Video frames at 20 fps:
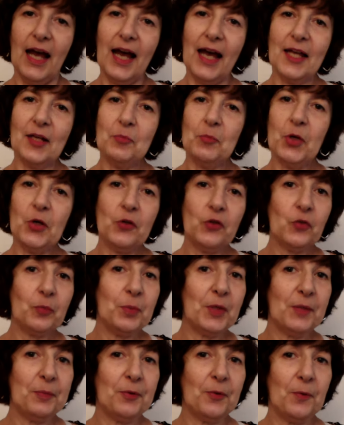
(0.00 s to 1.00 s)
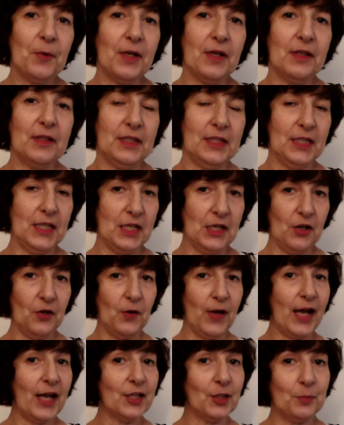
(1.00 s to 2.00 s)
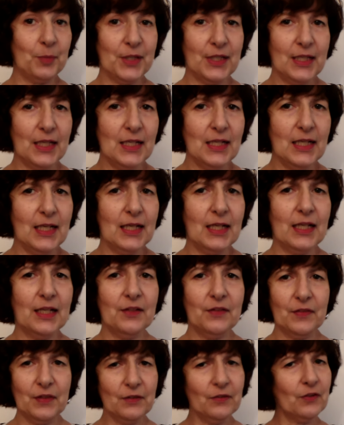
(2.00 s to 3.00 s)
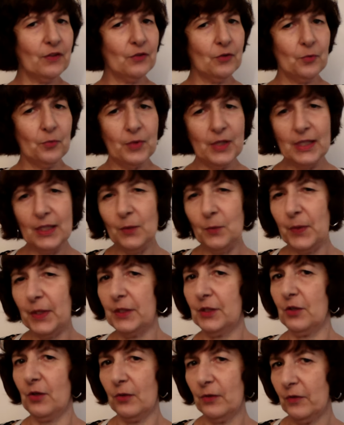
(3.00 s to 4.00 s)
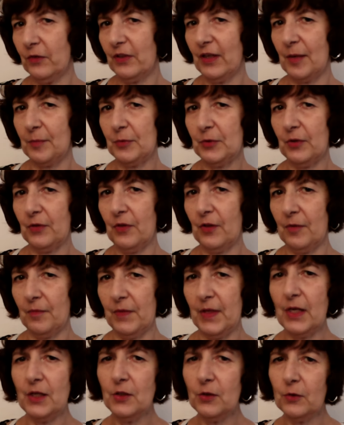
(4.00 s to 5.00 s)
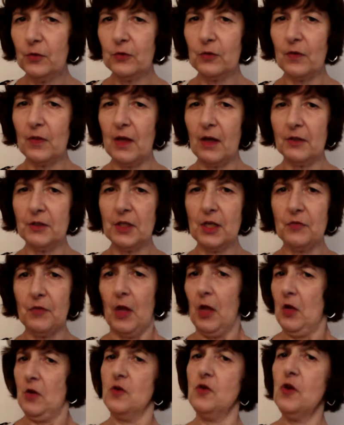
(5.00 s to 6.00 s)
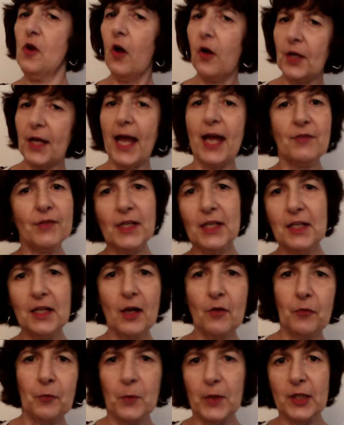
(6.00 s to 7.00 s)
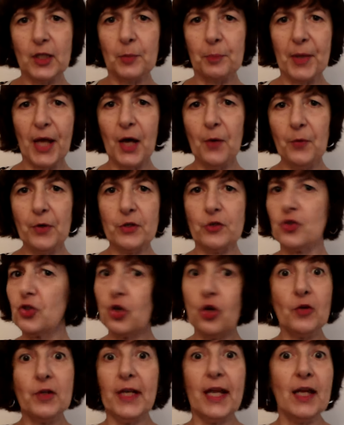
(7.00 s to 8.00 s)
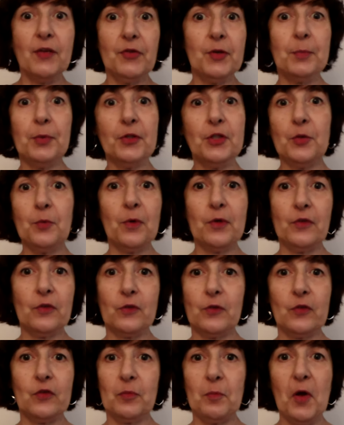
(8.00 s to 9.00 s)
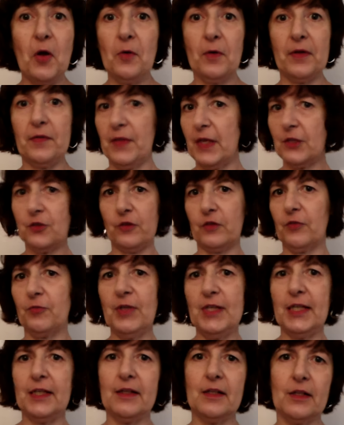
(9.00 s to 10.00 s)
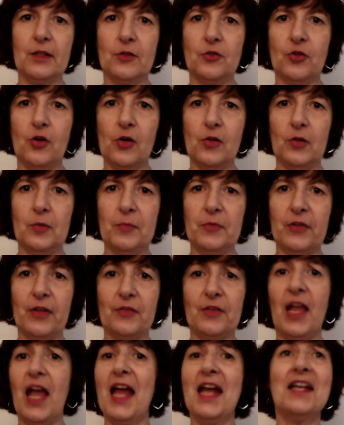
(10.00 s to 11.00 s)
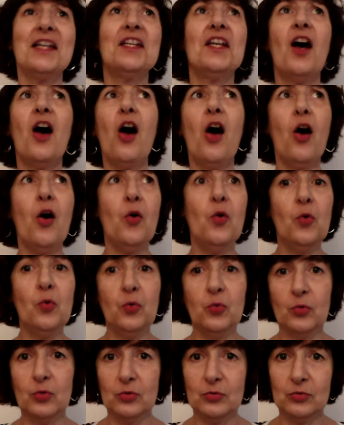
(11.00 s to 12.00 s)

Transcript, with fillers: And most people, you know, at the beginning, this is a really weird concept to them. They're used to the idea of not having enough willpower, and surely everybody wants to smoke and they just really can control themselves. No!